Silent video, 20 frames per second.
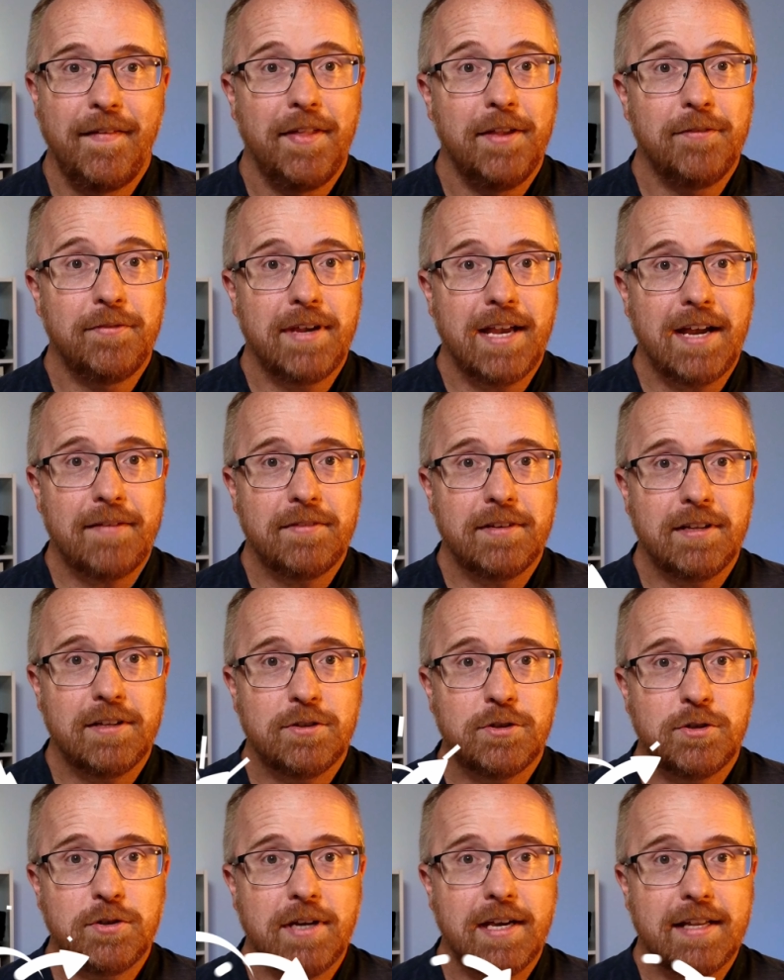If you haven't
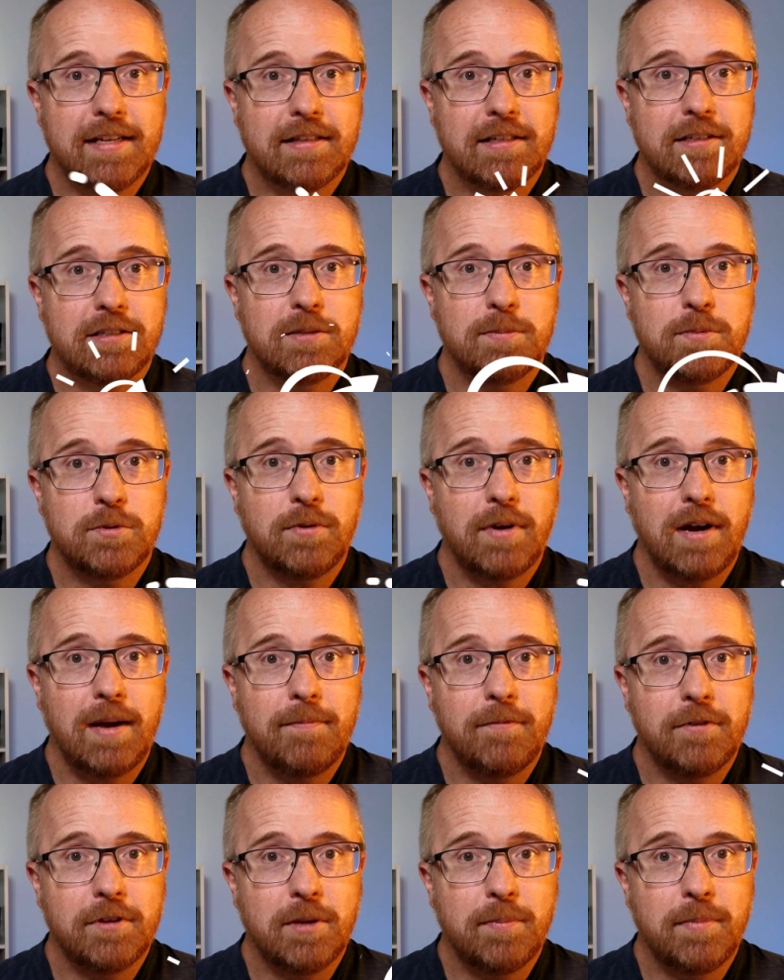done so yet, click subscribe
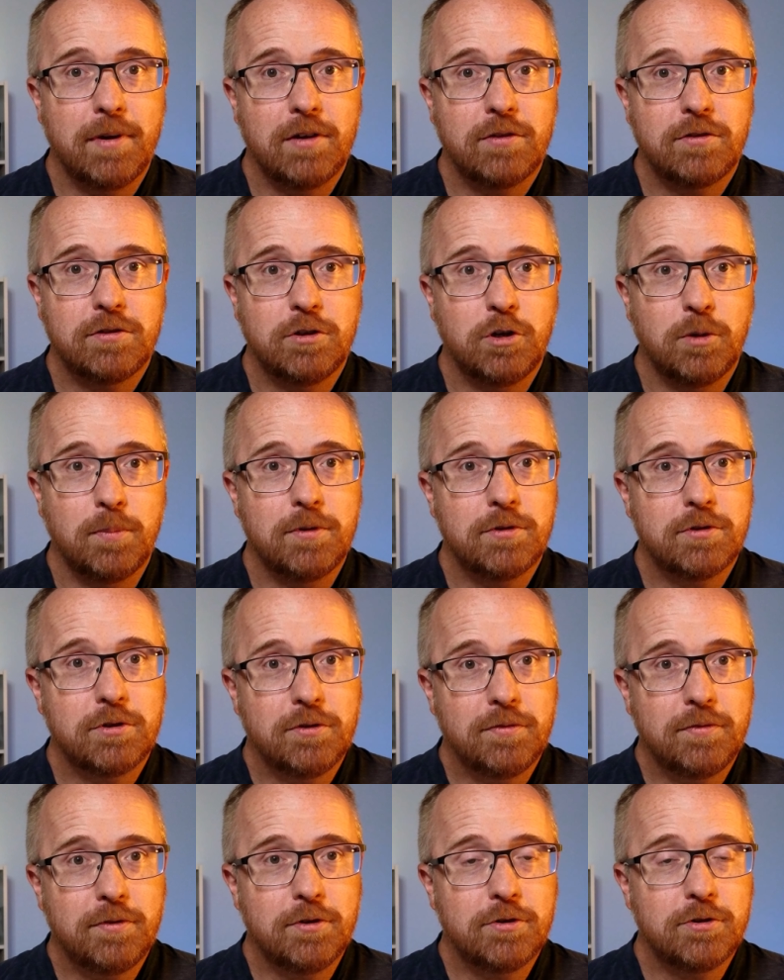and ring the bell so you don't miss
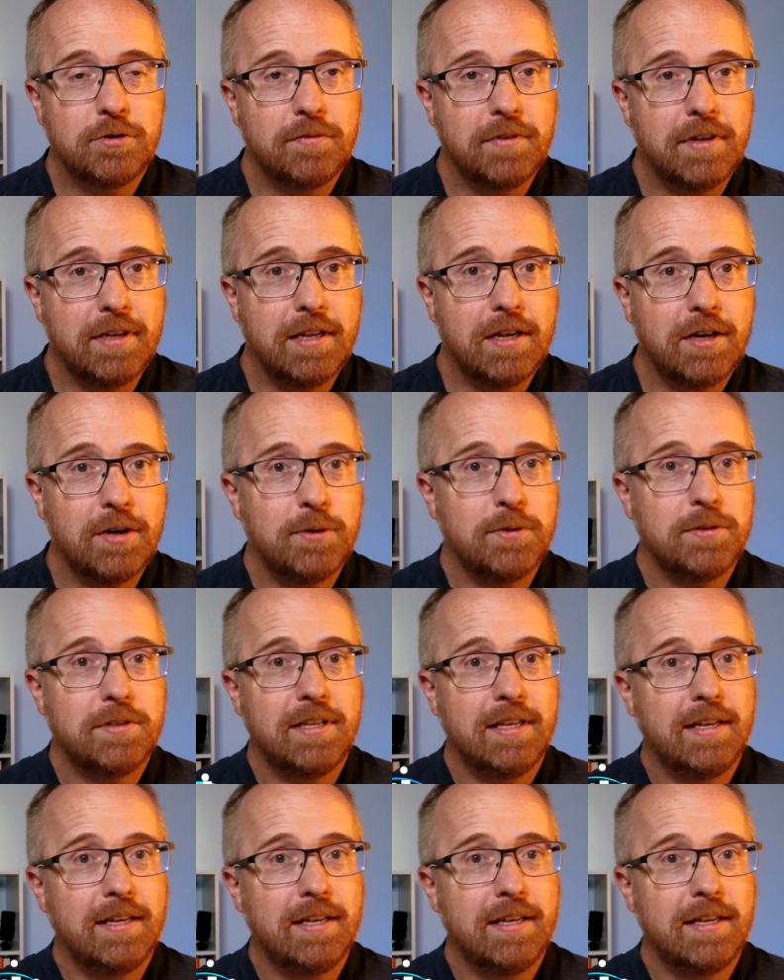any future videos.